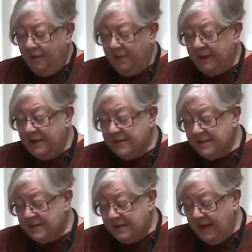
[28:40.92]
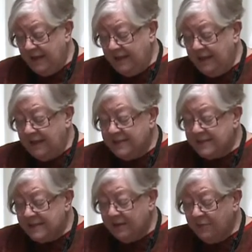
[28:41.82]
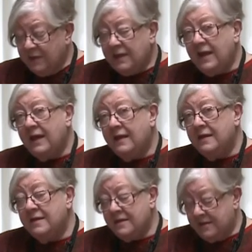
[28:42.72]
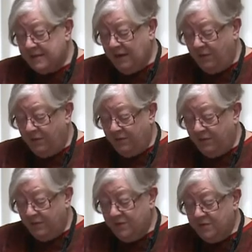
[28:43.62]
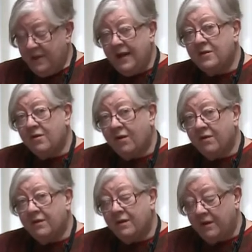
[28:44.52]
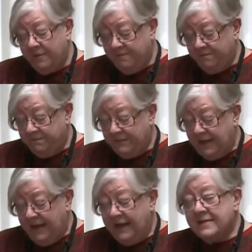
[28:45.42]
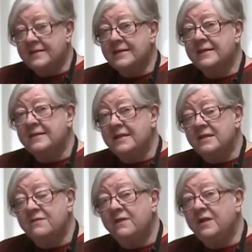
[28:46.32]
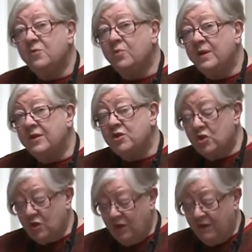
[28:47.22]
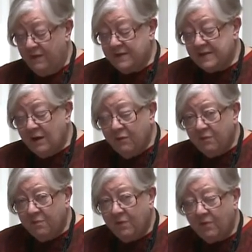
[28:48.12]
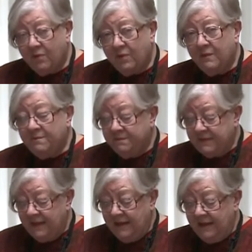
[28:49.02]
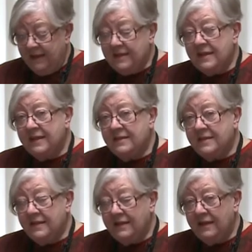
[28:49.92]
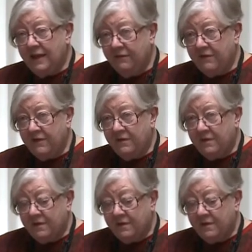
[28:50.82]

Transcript: But instead, he secretly headed south to Antarctica and successfully reached the South Pole in 1911.